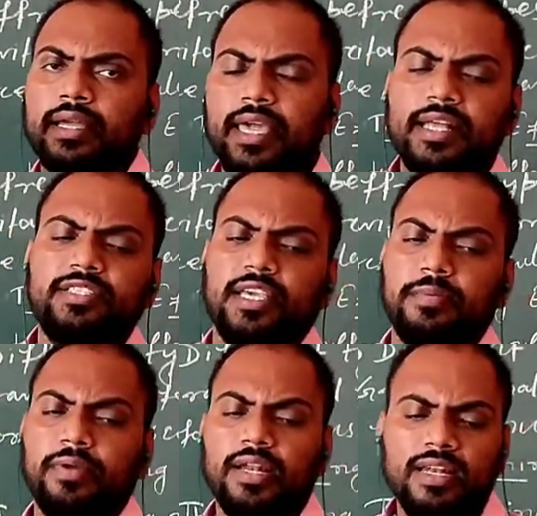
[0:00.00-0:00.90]

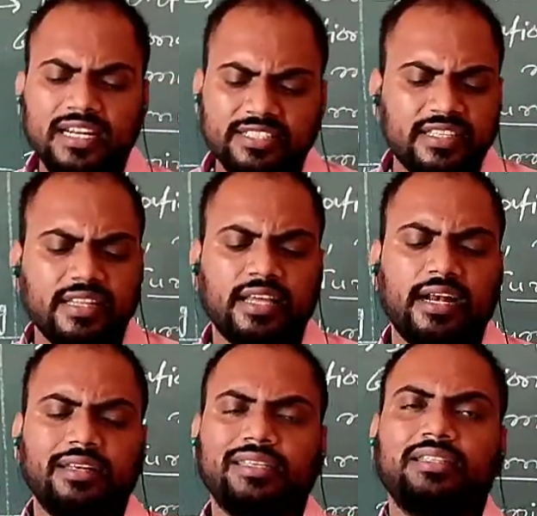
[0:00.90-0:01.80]
kgf. Let's say
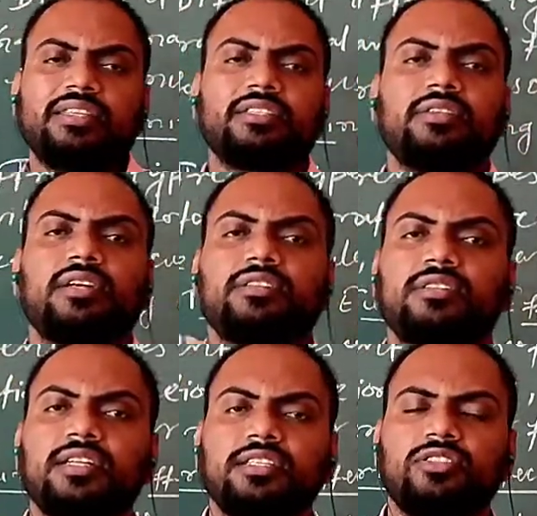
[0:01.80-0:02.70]
that this
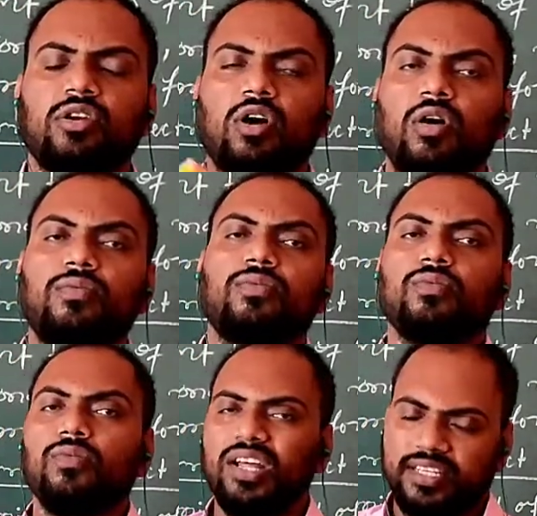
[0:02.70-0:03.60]
duster is of
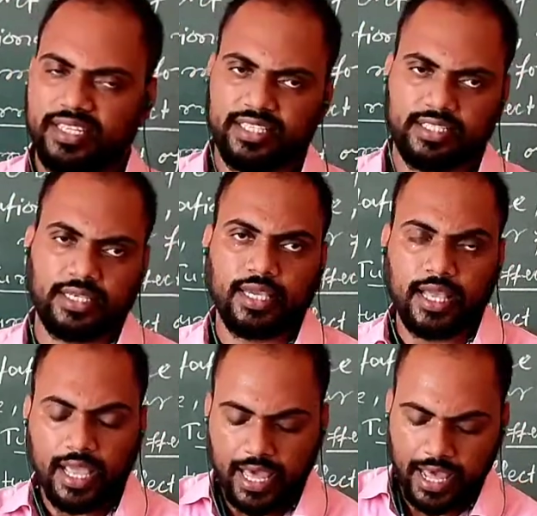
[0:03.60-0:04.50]
1 kg,
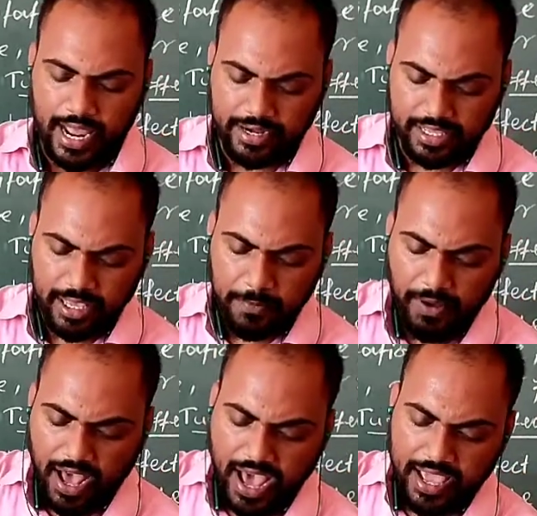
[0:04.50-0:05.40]
and if
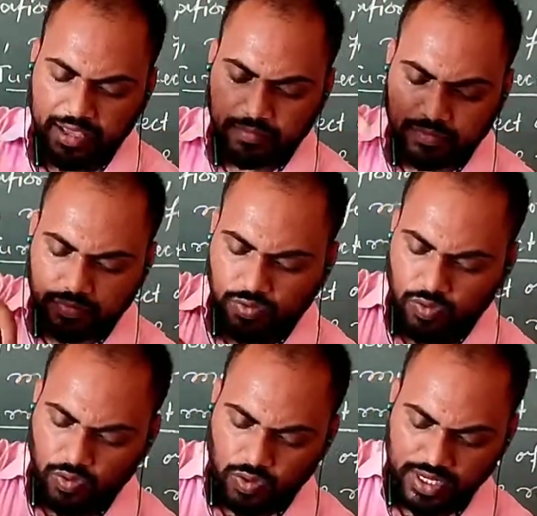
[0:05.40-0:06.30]
I am
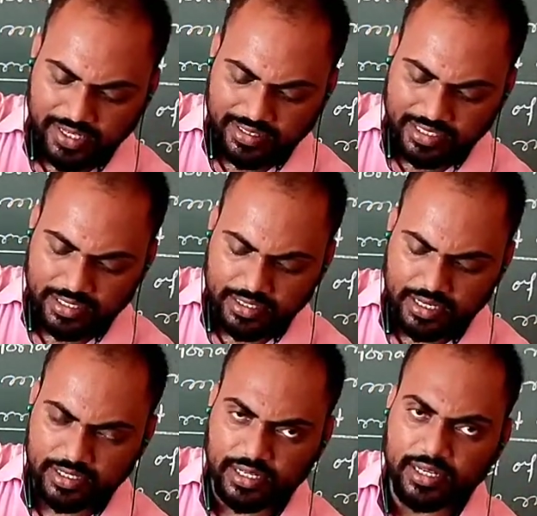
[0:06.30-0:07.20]
holding this
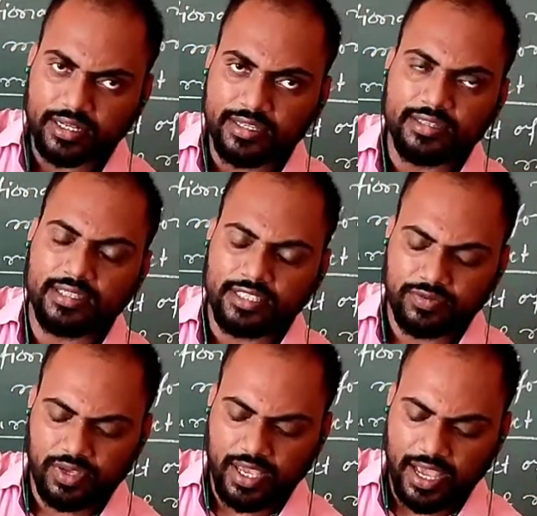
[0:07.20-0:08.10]
duster in this
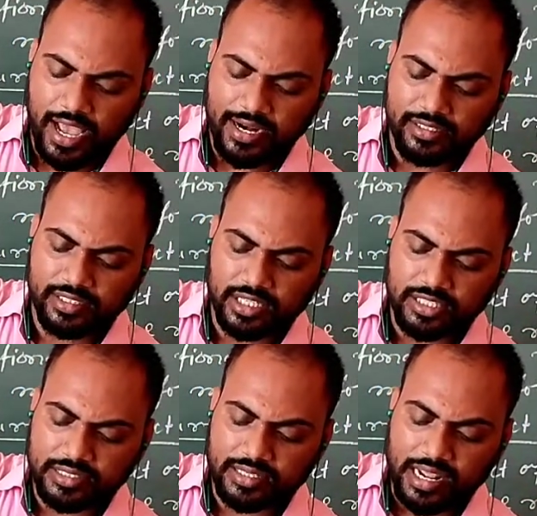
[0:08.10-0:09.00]
way and
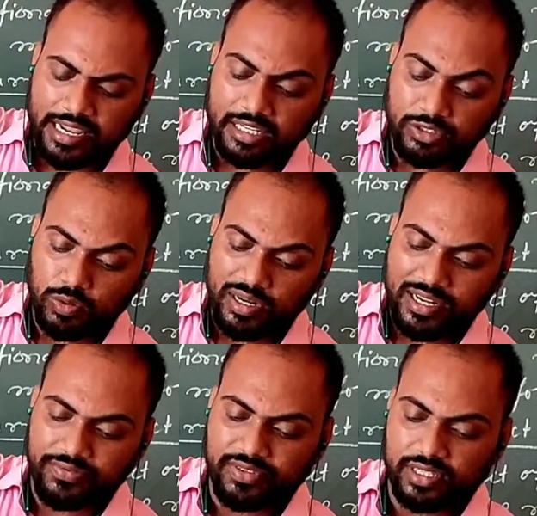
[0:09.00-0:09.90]
just trying to
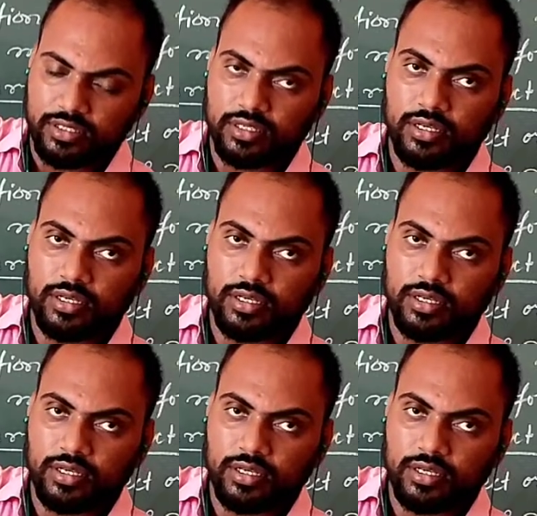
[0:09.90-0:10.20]
lift it,